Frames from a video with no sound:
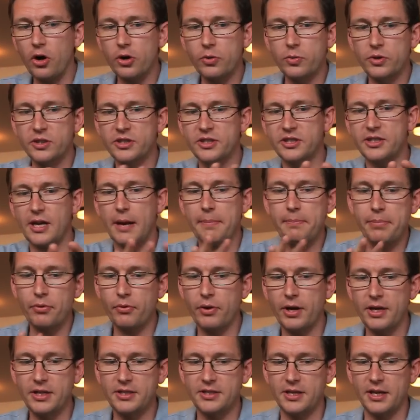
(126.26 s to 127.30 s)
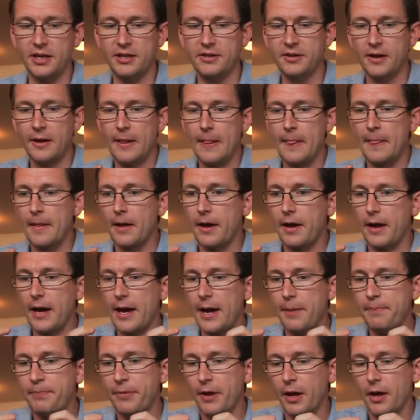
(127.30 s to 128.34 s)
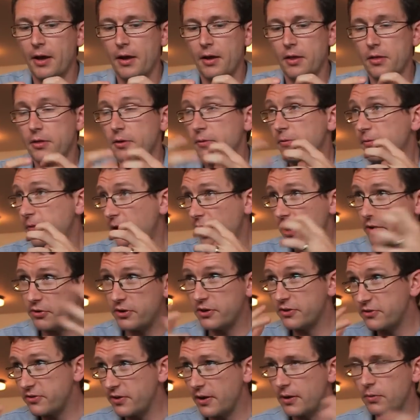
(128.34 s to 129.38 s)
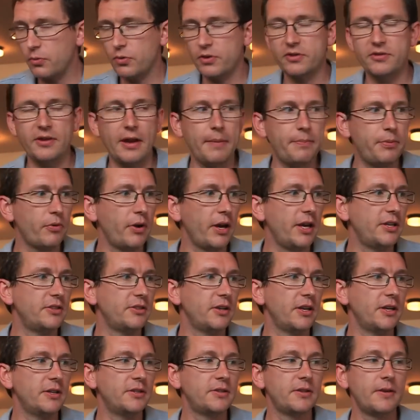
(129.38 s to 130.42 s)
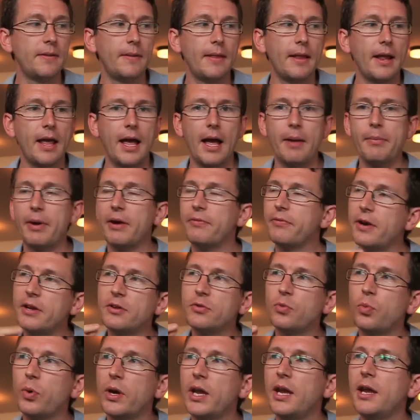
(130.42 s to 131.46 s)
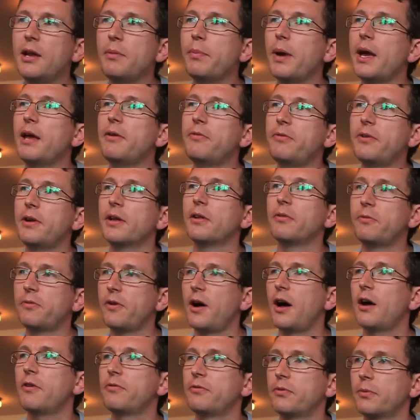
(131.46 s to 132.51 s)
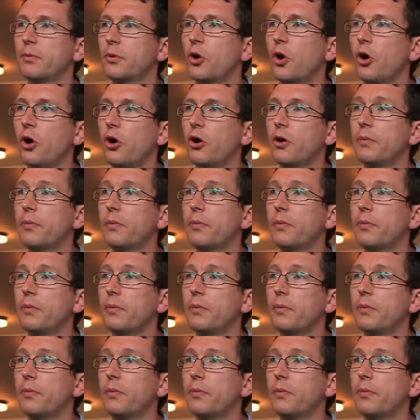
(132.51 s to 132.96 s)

was separated. Um, the Father and Son were separated. And my friends, we may feel far from God,